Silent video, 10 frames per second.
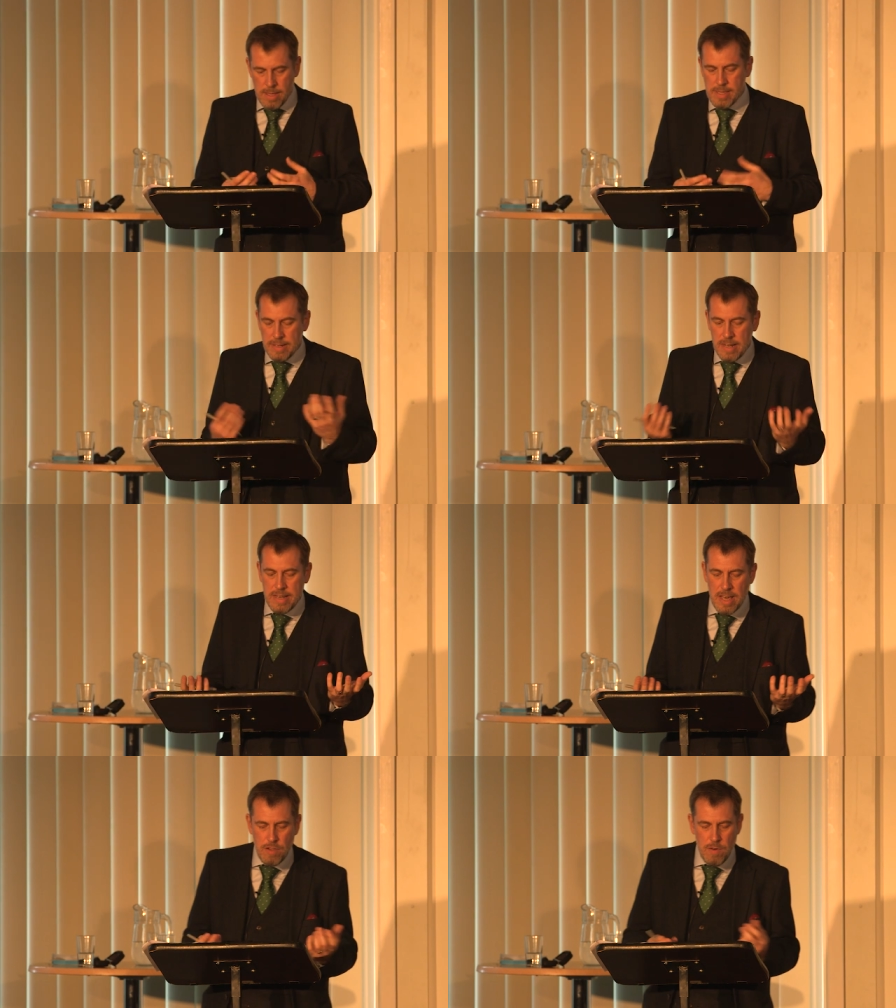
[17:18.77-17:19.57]

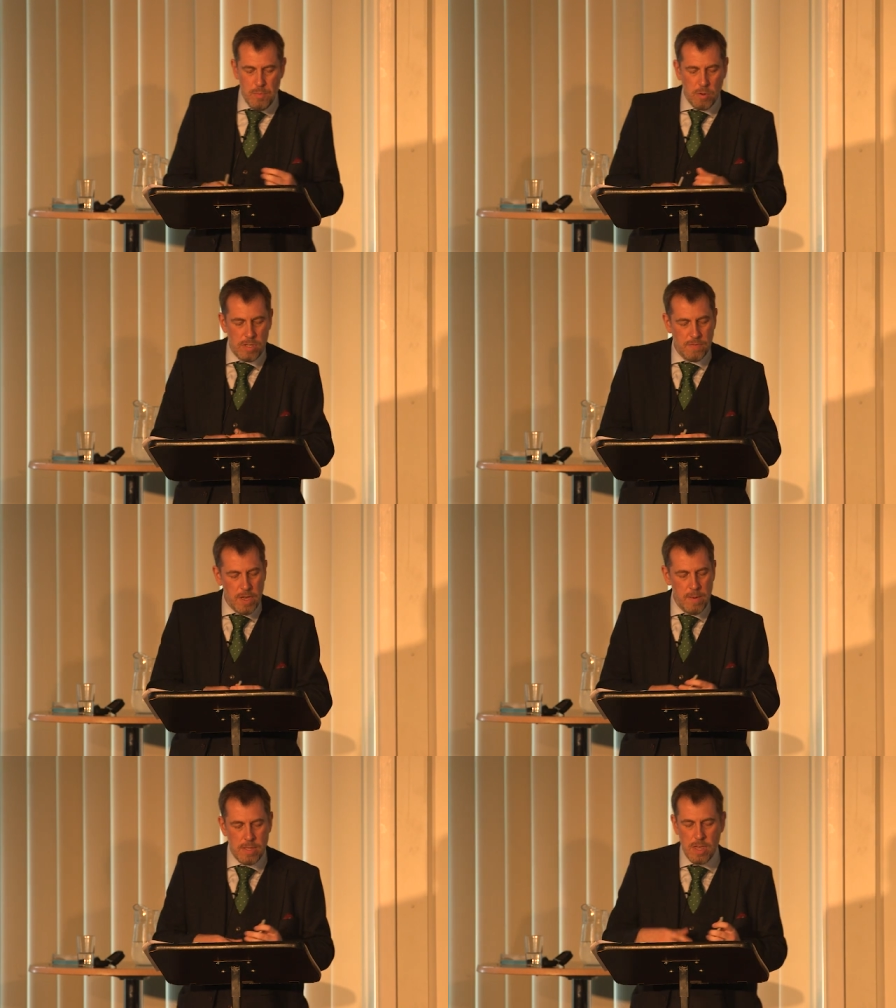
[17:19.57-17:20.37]
standard dictionary point of
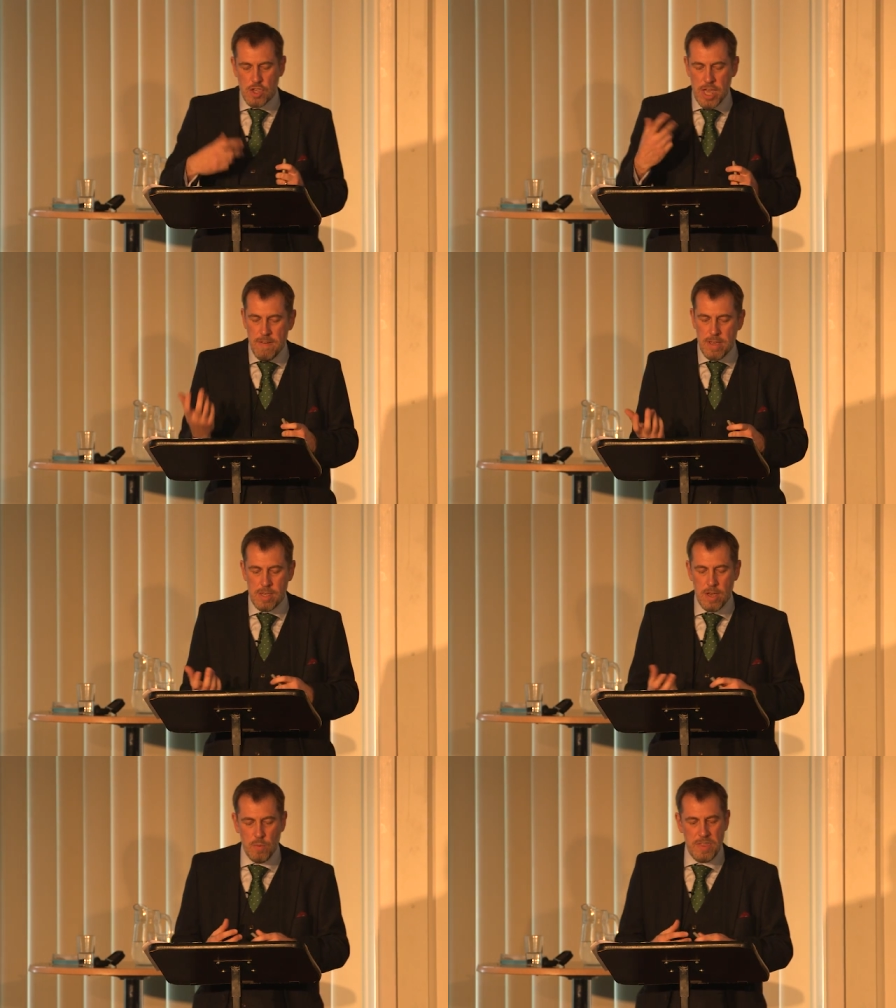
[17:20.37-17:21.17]
view. It's a
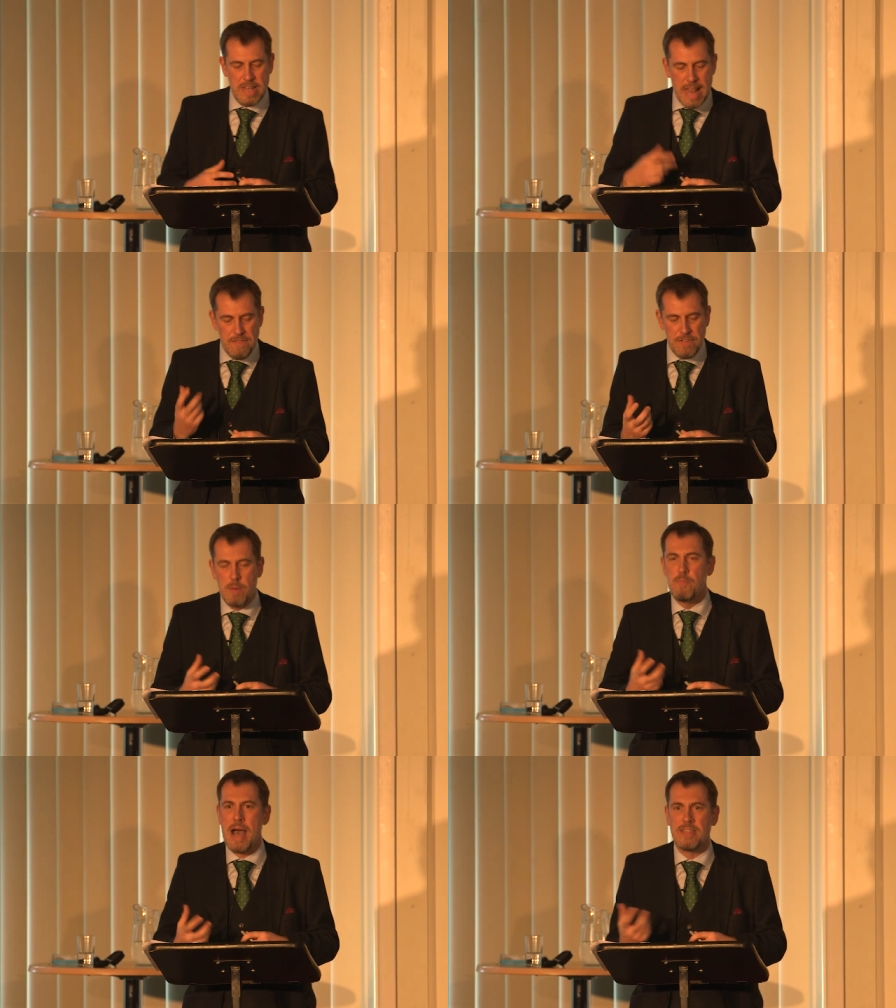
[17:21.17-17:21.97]
series with a
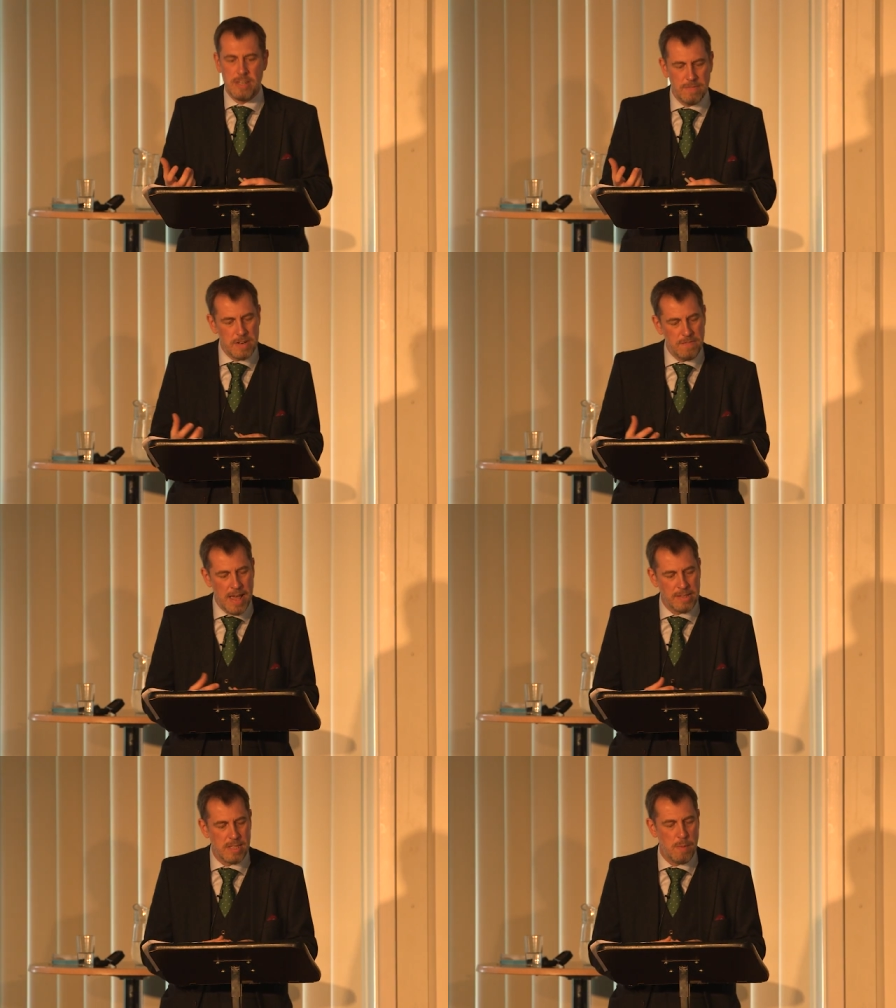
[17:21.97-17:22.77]
definite pattern of
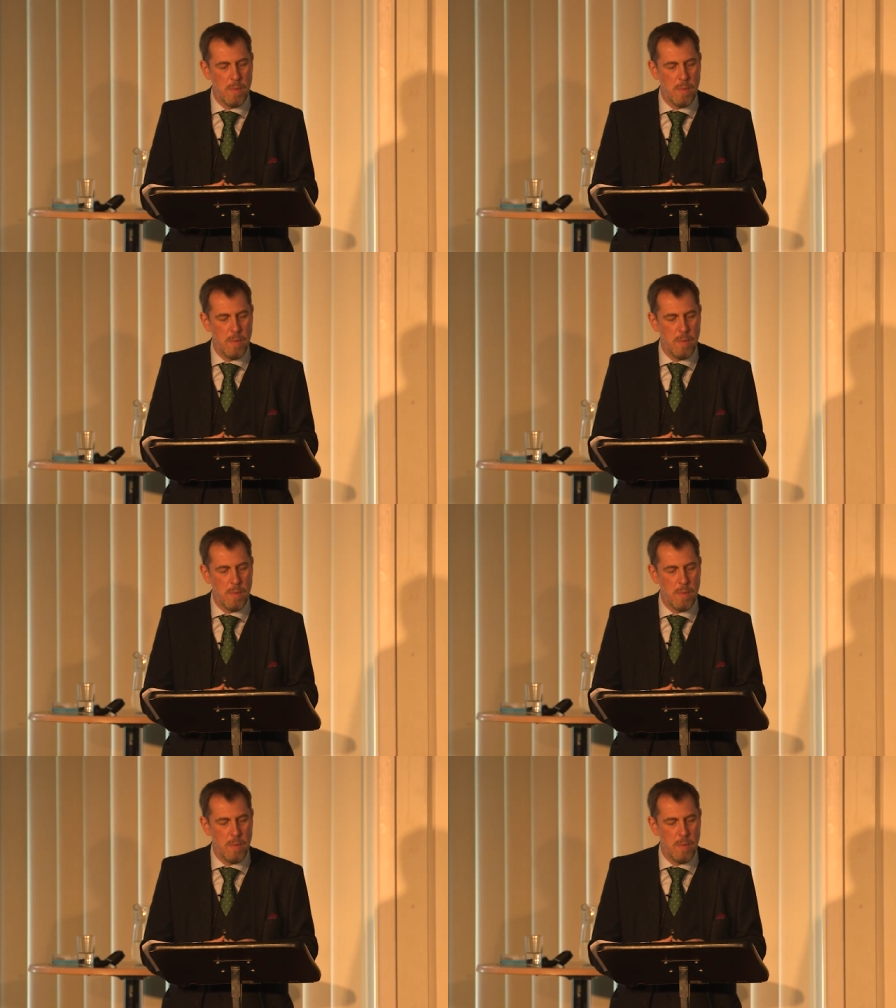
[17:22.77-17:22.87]
advance,